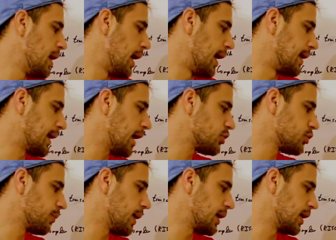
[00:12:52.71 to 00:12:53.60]
A
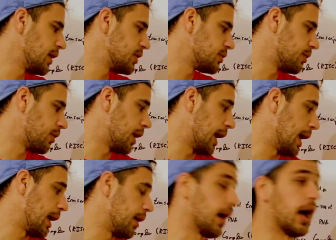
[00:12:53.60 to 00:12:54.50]
causal body is
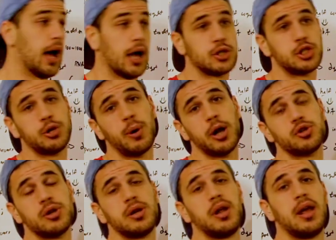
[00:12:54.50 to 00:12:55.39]
a
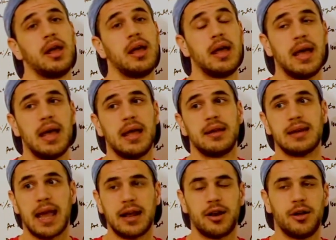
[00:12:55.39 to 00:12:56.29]
200
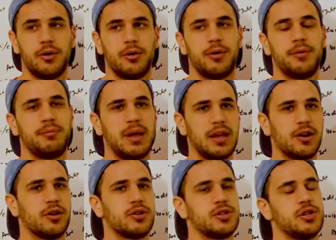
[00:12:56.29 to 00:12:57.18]

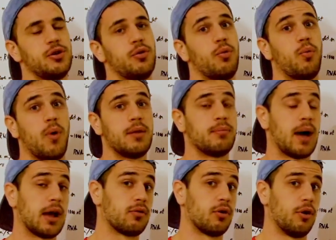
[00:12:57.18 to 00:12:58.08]
nanometer to 1
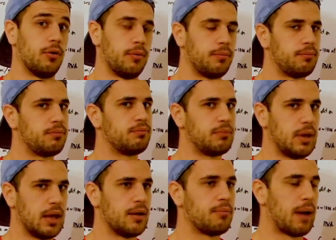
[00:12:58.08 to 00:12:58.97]

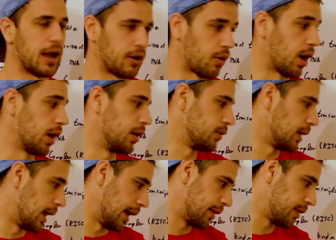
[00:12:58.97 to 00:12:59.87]
micron
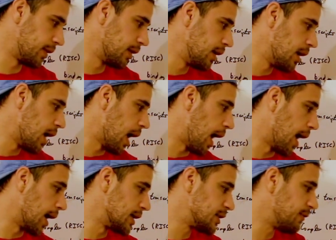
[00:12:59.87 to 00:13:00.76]
length
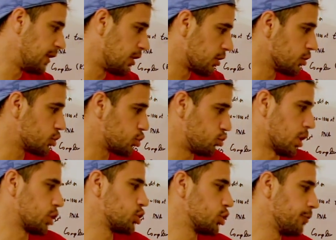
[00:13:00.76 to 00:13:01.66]
spherical
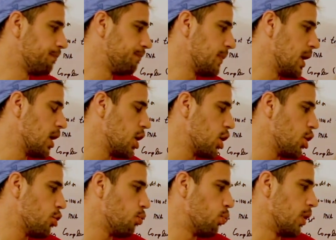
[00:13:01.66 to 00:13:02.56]
structure,
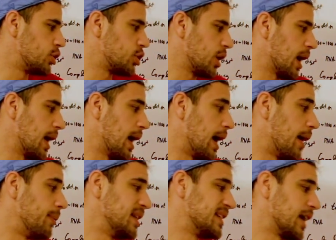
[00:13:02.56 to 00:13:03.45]
which
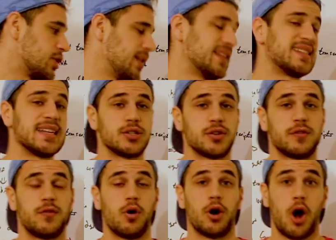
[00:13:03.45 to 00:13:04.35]
is actually the center
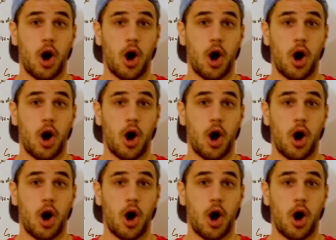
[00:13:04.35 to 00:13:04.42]
for